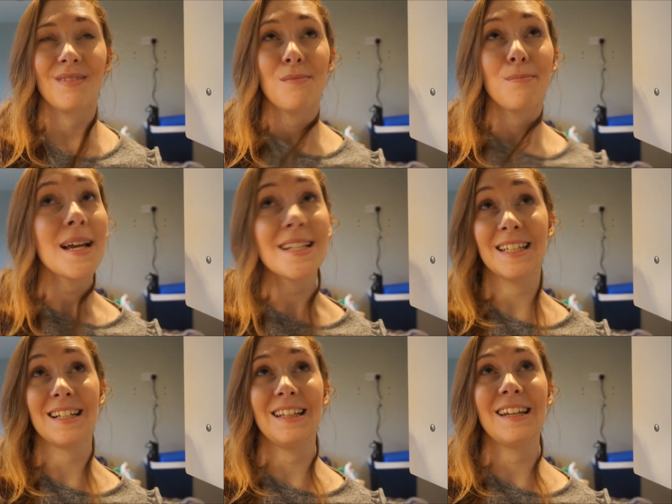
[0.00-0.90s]

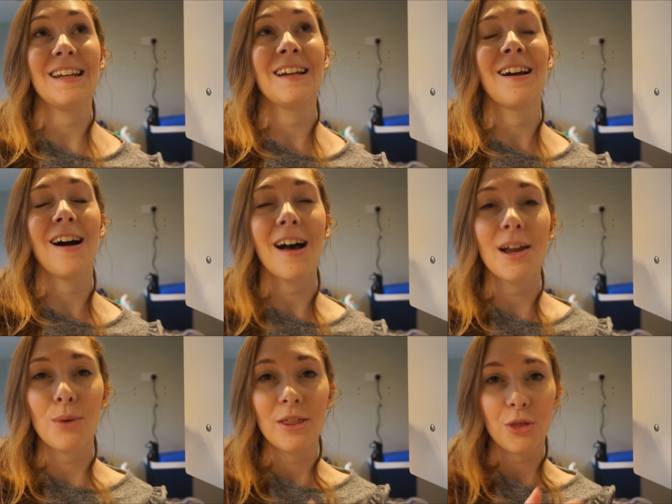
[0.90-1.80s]
Basically, I
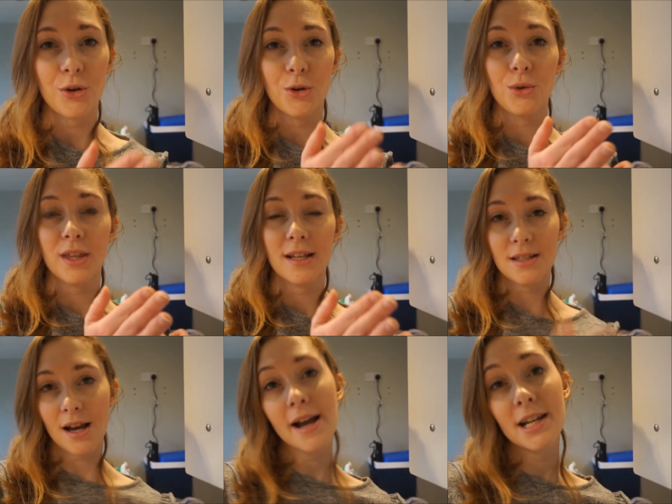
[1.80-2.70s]
went through the
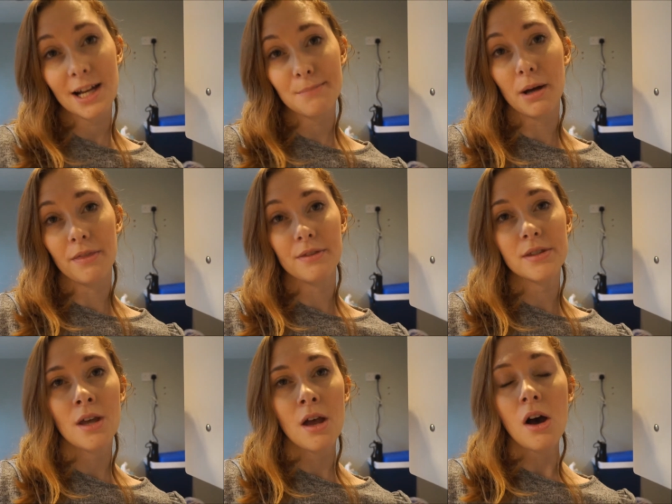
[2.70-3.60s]
entire 9 months